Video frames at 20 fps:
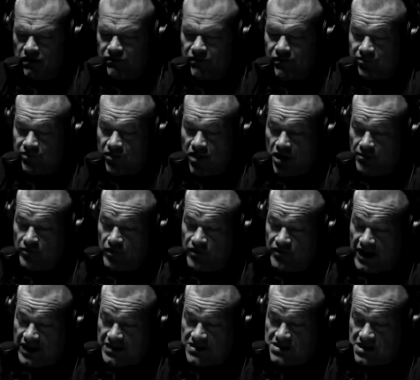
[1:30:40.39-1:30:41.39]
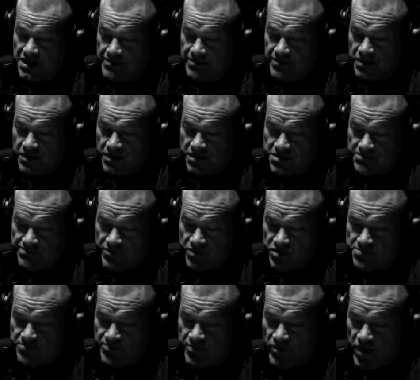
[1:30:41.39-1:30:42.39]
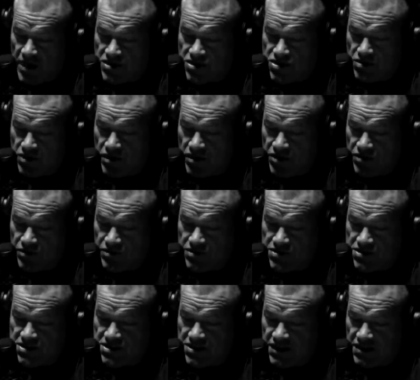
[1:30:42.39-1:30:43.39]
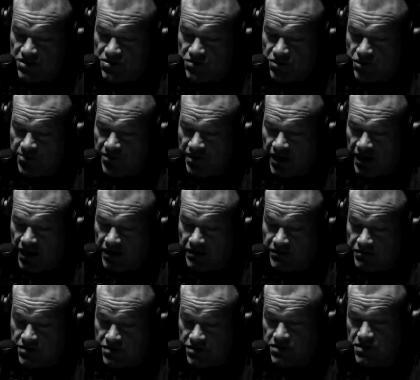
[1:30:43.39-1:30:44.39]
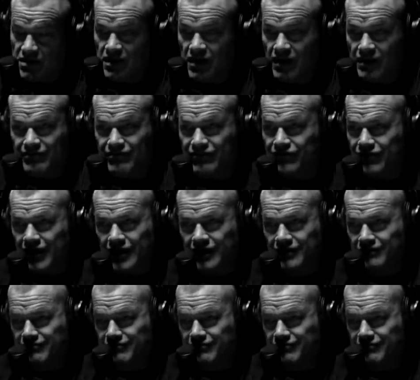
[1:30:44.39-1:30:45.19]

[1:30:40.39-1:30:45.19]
The problem with that statement is it puts pressure on you to stick to a plan. Just like